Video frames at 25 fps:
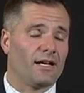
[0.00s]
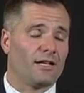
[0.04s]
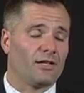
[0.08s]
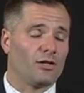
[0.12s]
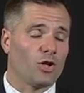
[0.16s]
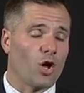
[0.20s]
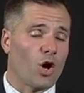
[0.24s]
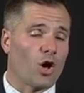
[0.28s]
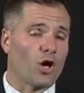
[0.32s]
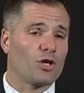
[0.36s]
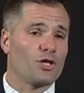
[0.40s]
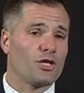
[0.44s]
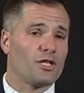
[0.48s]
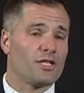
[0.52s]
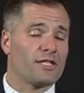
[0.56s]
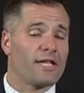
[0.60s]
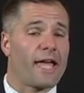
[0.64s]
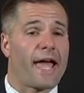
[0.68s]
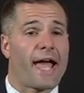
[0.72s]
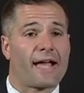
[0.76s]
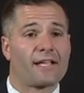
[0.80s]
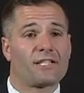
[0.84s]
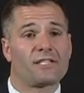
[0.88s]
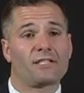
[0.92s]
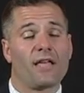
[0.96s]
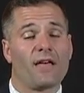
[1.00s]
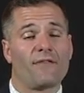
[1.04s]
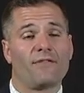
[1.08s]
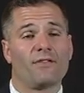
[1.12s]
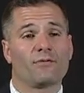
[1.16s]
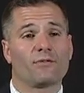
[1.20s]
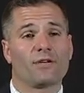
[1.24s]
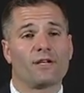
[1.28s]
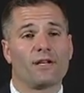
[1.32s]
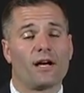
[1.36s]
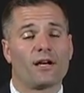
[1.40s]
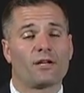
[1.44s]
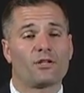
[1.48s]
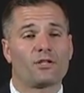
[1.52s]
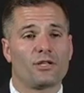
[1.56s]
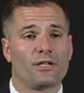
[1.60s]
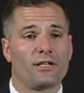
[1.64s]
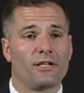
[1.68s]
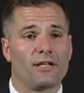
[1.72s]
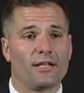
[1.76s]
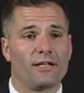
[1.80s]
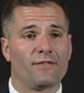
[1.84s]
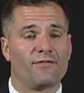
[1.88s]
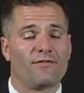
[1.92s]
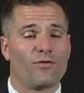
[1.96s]
largest tax levy
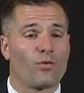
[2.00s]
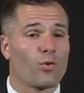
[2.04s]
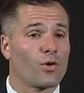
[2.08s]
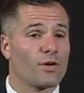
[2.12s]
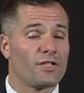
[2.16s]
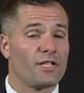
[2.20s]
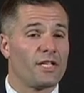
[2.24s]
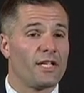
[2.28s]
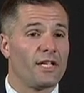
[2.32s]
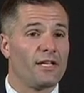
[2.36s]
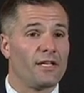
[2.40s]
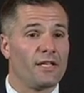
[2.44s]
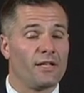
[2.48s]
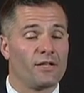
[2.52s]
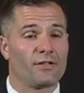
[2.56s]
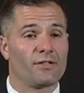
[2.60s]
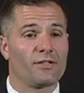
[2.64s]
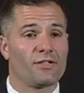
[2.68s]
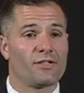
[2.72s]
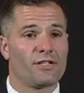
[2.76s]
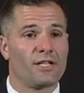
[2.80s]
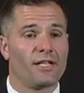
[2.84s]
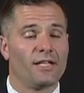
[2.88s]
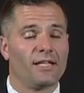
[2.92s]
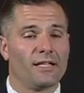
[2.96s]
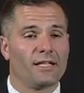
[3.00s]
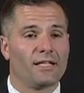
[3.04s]
reduction in 14 years.